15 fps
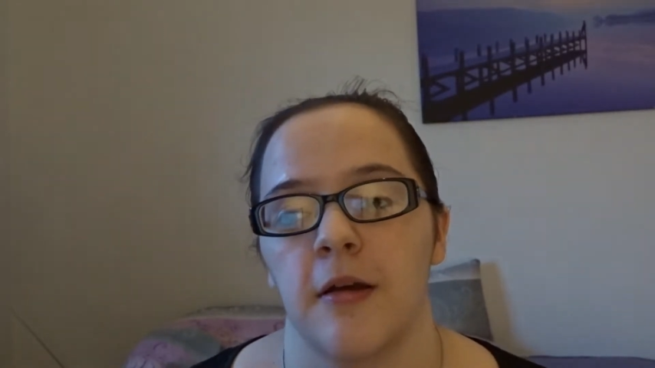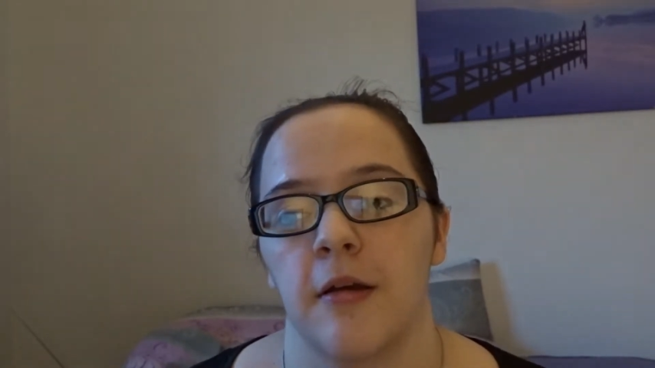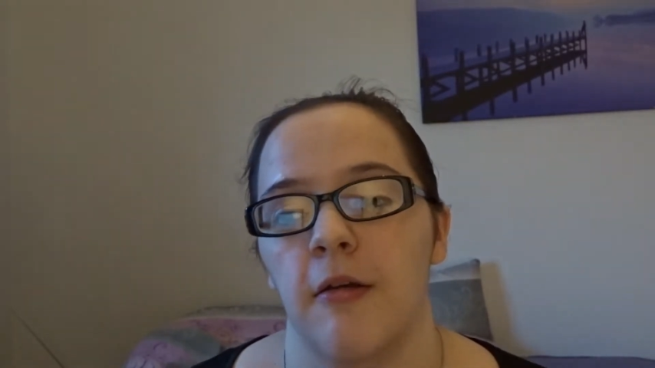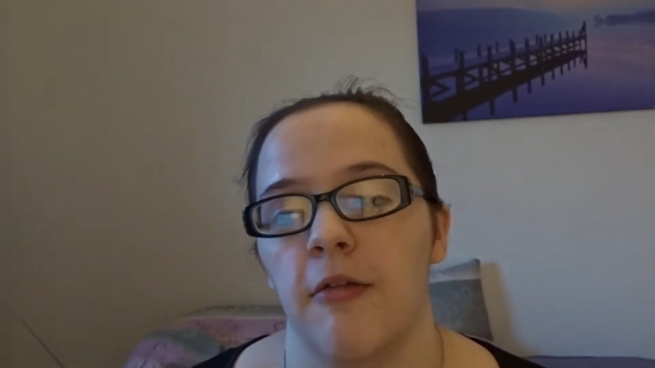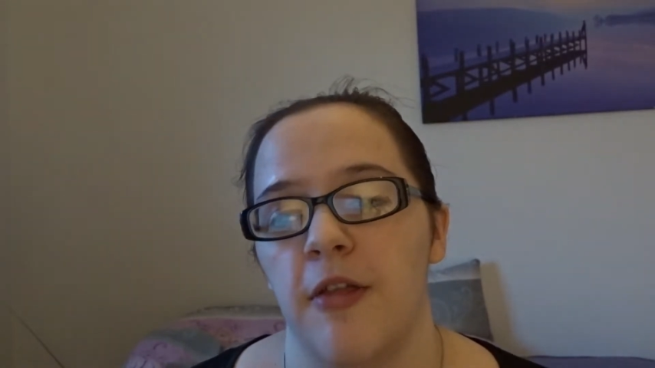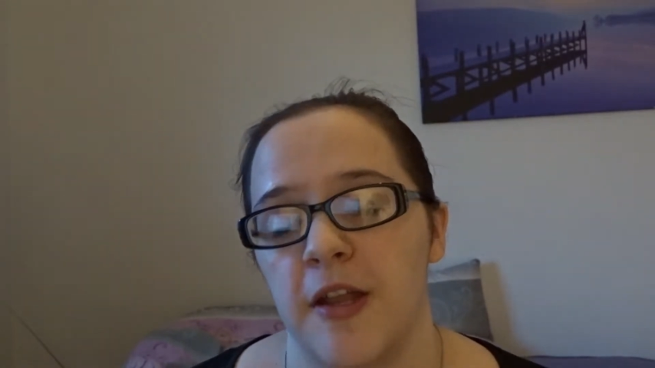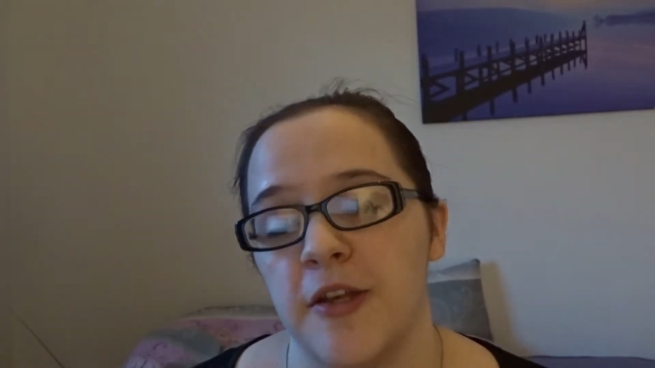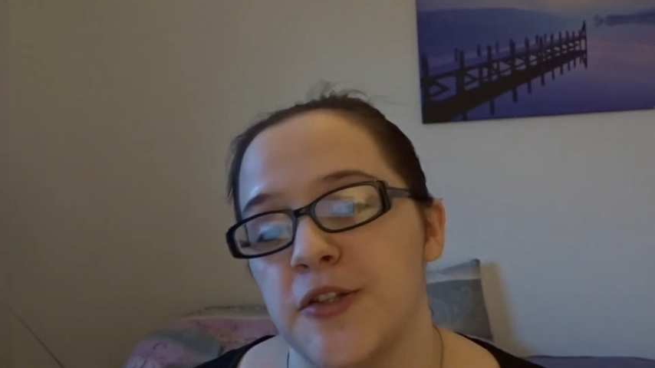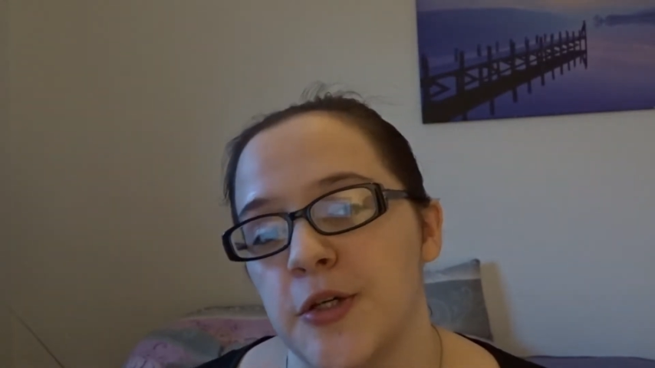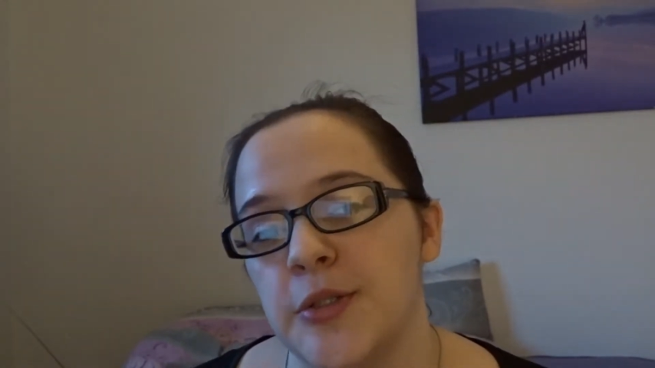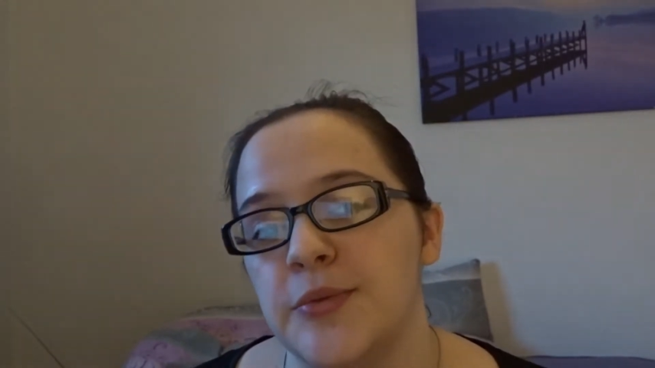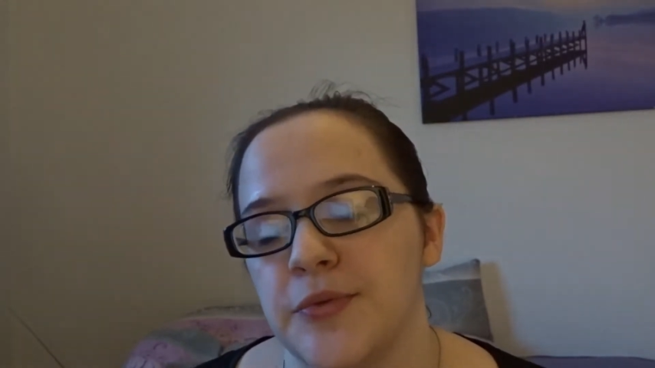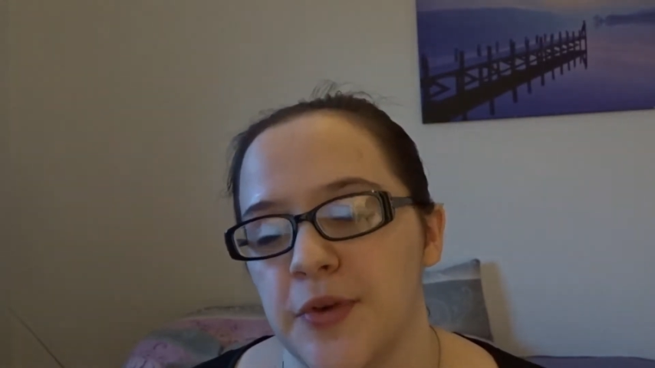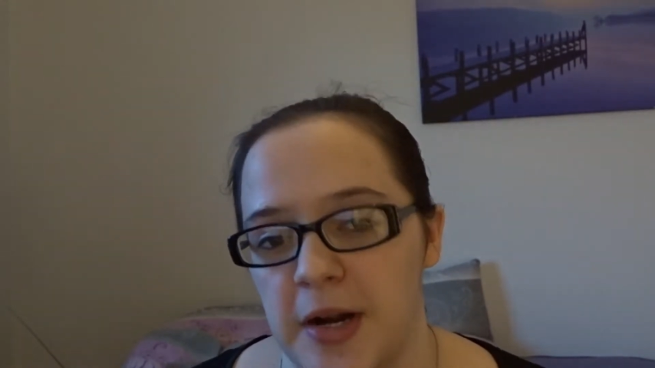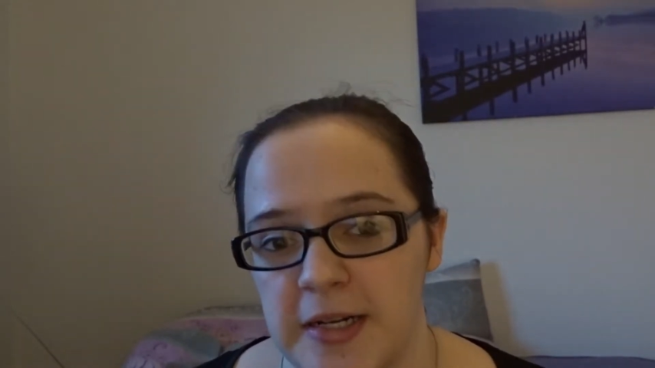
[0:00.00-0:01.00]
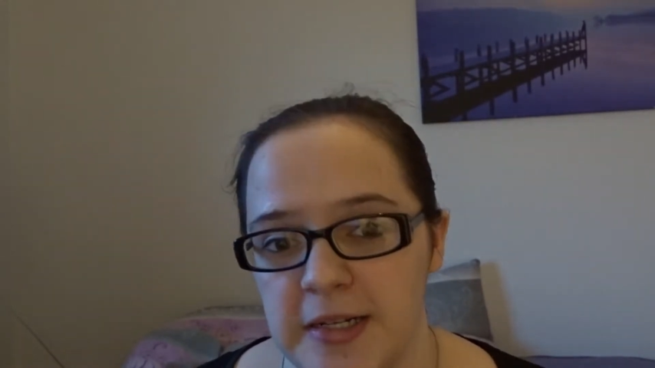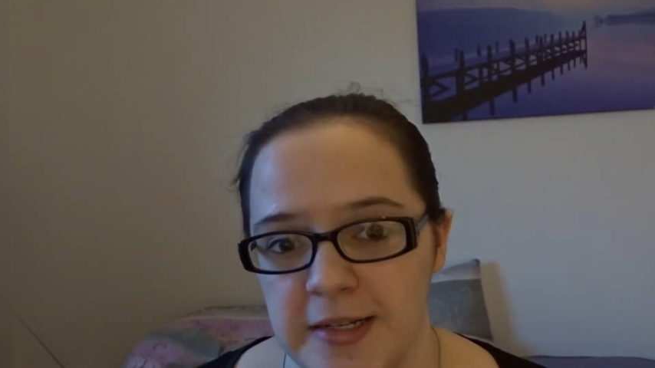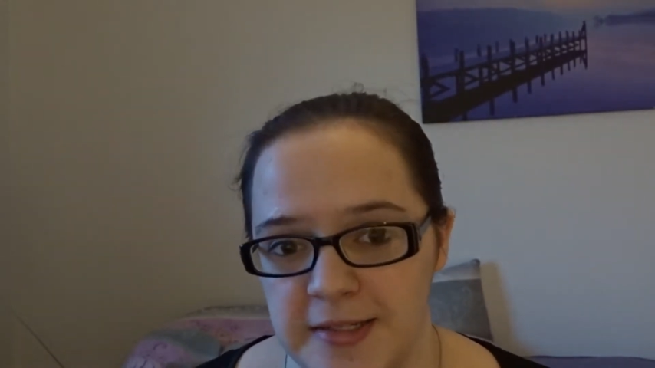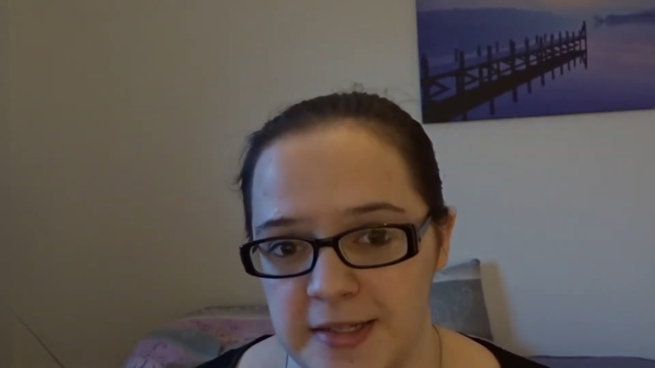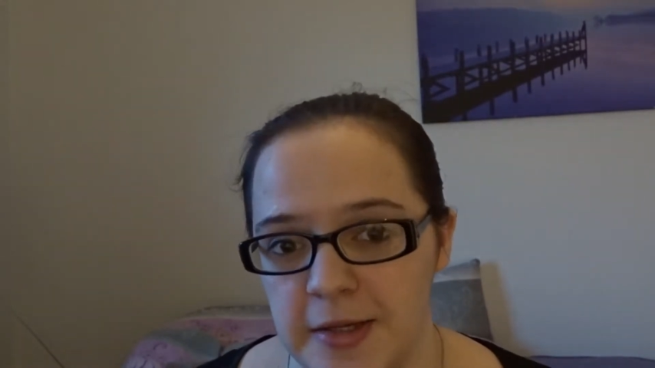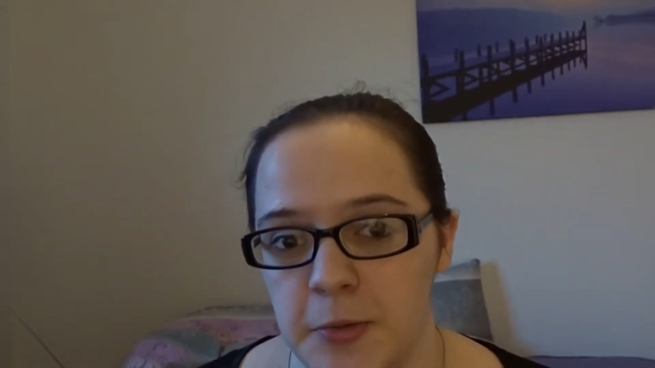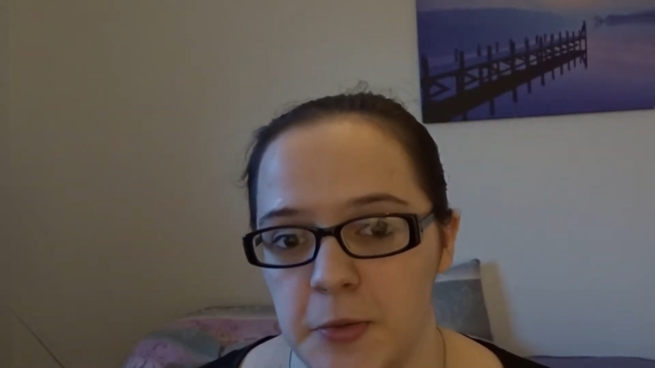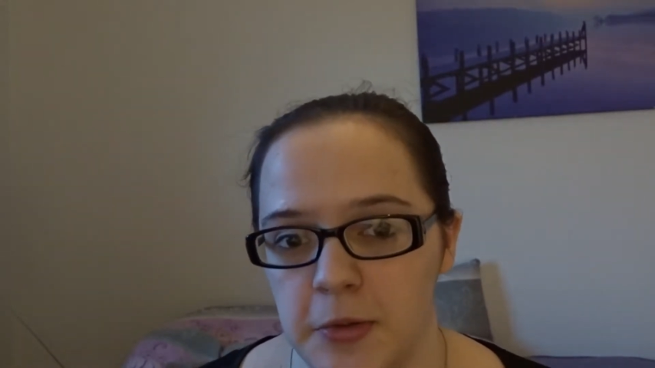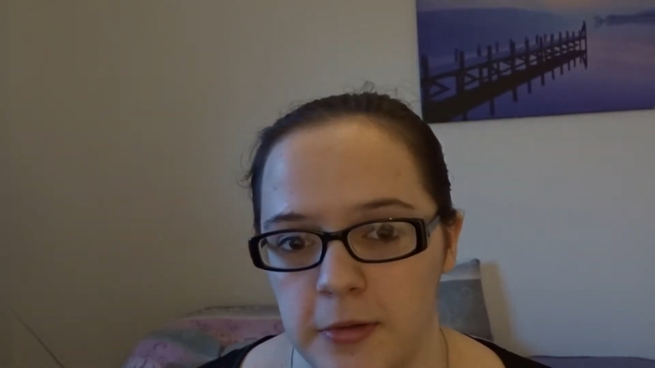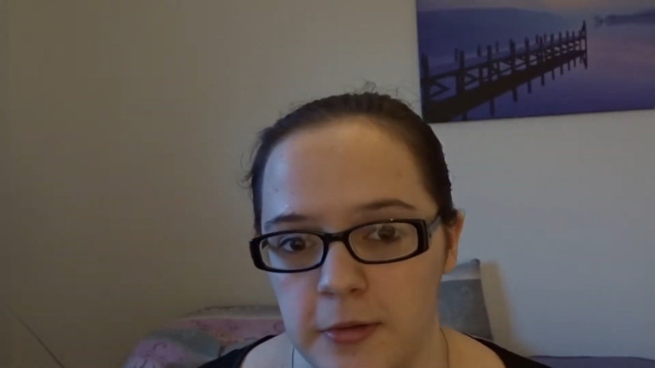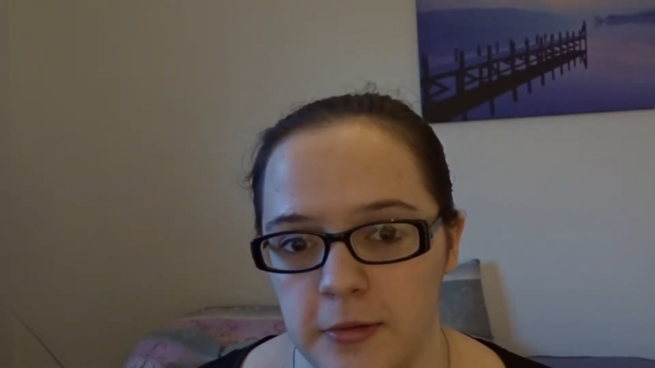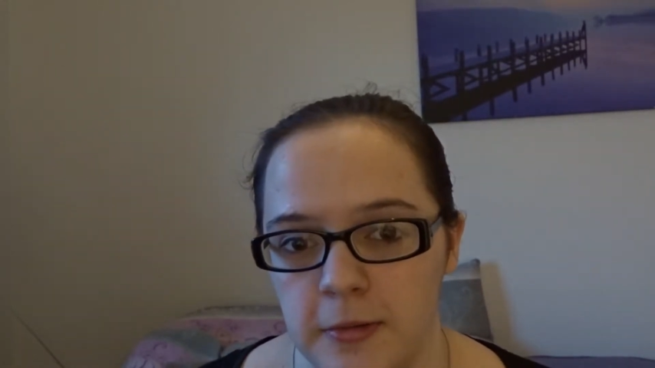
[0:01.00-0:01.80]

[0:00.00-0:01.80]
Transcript: then don't write a sequel,